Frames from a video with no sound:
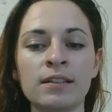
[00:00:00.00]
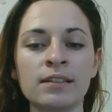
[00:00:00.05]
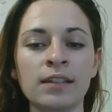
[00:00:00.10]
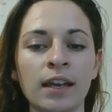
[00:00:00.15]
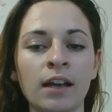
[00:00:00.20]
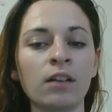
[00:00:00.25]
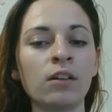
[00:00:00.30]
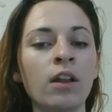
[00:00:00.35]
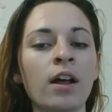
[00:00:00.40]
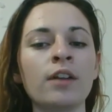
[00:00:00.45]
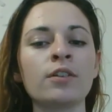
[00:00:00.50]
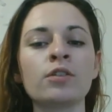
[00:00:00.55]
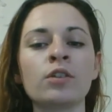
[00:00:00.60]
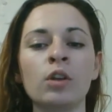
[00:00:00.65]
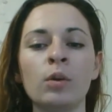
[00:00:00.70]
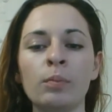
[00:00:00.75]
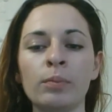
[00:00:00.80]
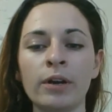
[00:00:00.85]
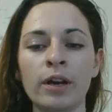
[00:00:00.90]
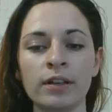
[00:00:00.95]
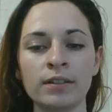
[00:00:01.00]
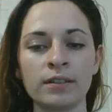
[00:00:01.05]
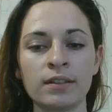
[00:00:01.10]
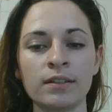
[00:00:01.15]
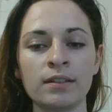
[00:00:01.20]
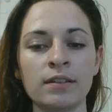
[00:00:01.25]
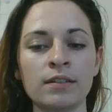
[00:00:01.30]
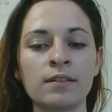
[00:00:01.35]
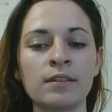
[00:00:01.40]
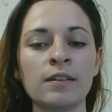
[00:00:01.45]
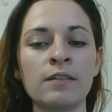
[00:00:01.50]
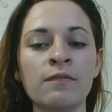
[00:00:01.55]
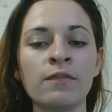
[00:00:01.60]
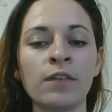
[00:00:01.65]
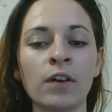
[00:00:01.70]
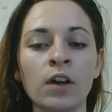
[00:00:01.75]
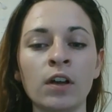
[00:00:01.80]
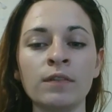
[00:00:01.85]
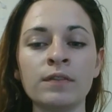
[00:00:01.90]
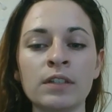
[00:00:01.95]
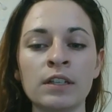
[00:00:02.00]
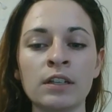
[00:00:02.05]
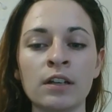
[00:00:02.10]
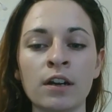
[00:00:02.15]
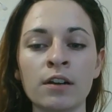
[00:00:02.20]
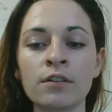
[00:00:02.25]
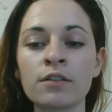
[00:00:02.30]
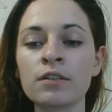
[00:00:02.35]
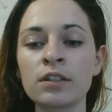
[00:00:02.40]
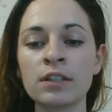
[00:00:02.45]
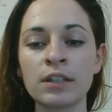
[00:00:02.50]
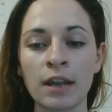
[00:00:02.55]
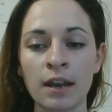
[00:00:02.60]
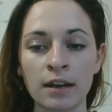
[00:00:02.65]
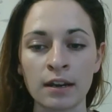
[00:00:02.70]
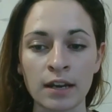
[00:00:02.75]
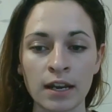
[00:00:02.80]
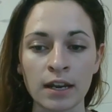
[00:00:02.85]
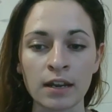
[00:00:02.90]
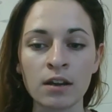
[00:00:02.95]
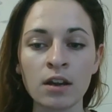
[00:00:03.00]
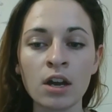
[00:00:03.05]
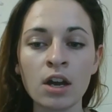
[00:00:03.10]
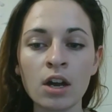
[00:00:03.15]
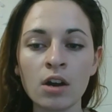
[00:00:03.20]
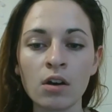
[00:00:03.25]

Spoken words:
psychological processes involved in understanding